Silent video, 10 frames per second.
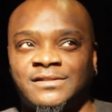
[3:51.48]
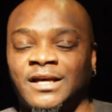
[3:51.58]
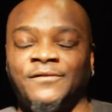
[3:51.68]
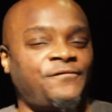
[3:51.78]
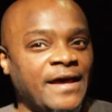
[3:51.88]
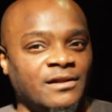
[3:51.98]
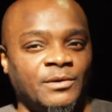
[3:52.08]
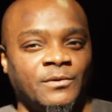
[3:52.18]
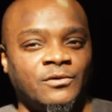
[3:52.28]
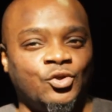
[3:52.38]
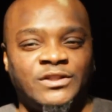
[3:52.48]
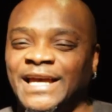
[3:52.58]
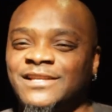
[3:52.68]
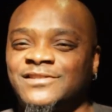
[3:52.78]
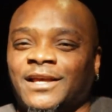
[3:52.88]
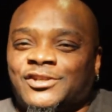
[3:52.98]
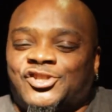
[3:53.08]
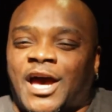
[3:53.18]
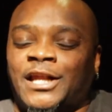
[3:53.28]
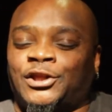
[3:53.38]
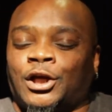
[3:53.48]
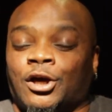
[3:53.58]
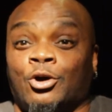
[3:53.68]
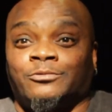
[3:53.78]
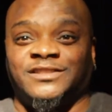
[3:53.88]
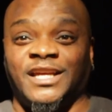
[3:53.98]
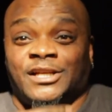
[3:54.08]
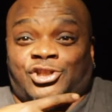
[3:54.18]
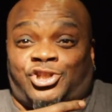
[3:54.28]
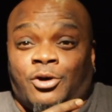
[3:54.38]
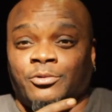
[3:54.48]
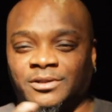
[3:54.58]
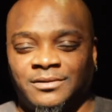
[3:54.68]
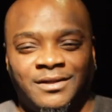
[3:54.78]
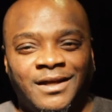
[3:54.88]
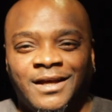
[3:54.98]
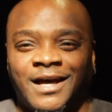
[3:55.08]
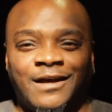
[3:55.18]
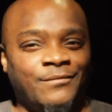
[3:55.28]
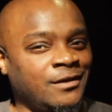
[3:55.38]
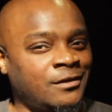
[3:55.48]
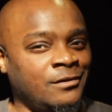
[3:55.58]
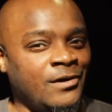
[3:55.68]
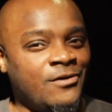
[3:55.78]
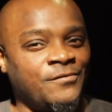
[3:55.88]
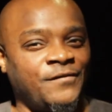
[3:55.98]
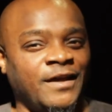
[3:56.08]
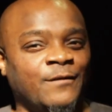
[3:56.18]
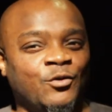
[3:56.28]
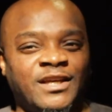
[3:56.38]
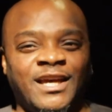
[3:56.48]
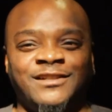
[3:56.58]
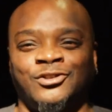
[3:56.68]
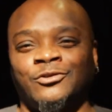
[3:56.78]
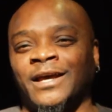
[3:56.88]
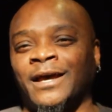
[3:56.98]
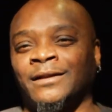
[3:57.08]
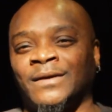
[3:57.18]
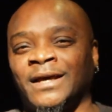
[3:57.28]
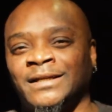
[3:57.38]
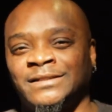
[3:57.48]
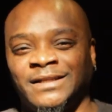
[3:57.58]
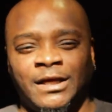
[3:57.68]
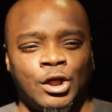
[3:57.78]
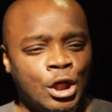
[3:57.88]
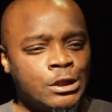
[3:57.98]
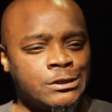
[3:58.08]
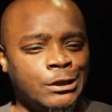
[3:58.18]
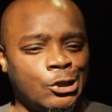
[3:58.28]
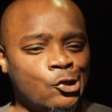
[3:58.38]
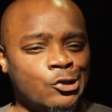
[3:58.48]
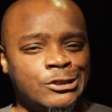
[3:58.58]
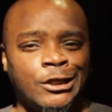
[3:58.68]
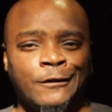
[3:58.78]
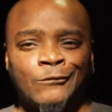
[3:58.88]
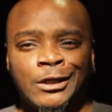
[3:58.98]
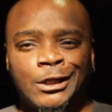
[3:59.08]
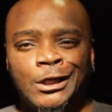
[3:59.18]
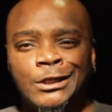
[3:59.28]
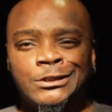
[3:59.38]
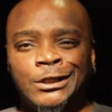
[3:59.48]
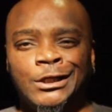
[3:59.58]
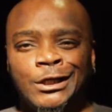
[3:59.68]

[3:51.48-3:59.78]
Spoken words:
unfathomable. You can't take a shot at the GOAT and then choke. I mean, come on, fam. You can't do that, man. And then, see Coogi? See